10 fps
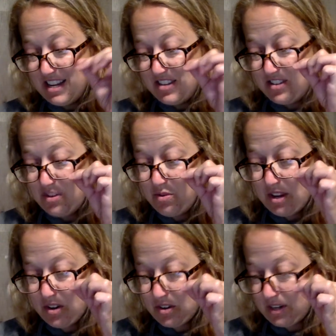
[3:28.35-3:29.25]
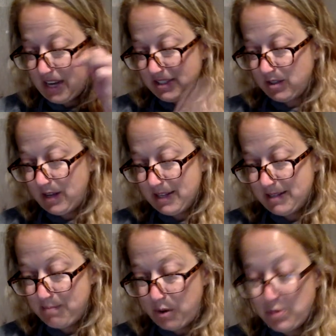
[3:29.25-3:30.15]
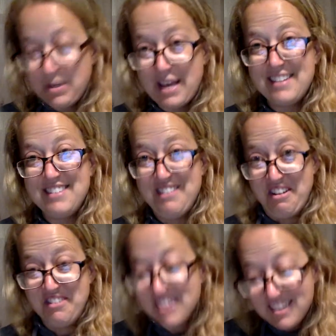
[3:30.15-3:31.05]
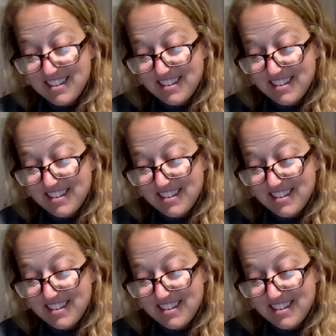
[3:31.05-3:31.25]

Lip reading: Do you think her castle has a moat and a dungeon?